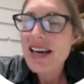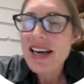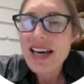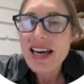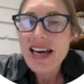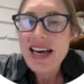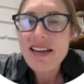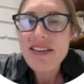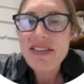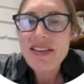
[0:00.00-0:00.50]

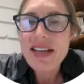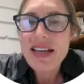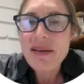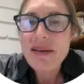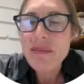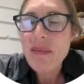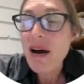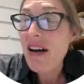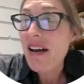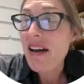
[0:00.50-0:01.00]
And then
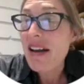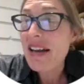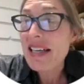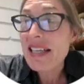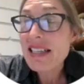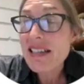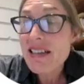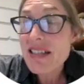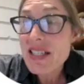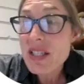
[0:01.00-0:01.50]
my
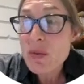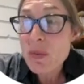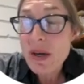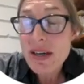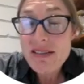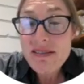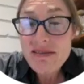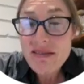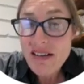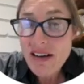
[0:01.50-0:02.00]
littlest
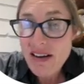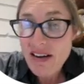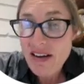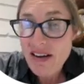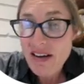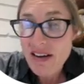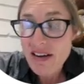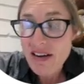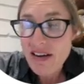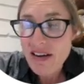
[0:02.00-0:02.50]
one,
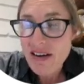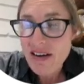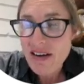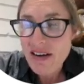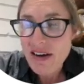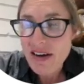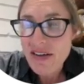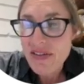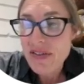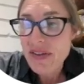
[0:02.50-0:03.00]

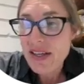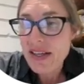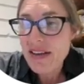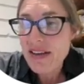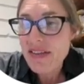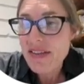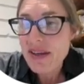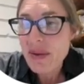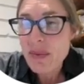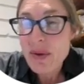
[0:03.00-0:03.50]
I
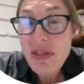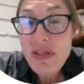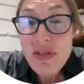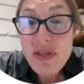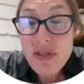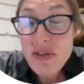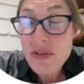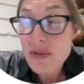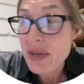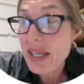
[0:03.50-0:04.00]
think they were
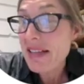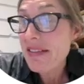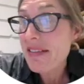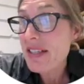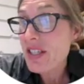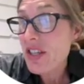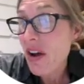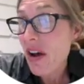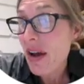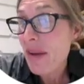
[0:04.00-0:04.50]
3 at the
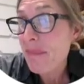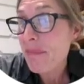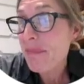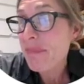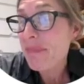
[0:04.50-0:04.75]
time,